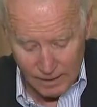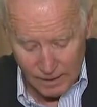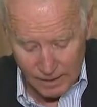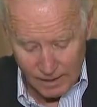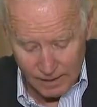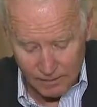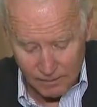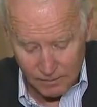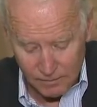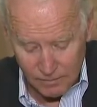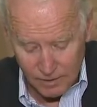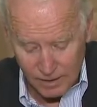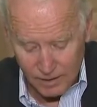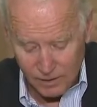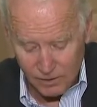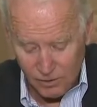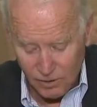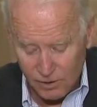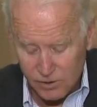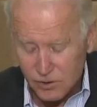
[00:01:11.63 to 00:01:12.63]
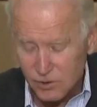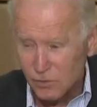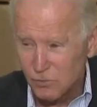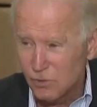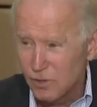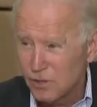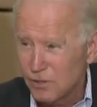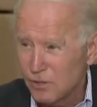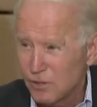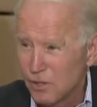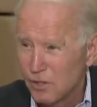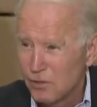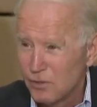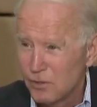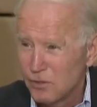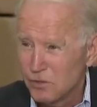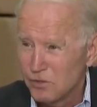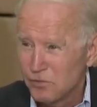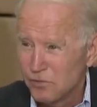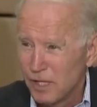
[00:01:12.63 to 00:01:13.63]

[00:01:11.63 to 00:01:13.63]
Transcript: And my thoughts are with all those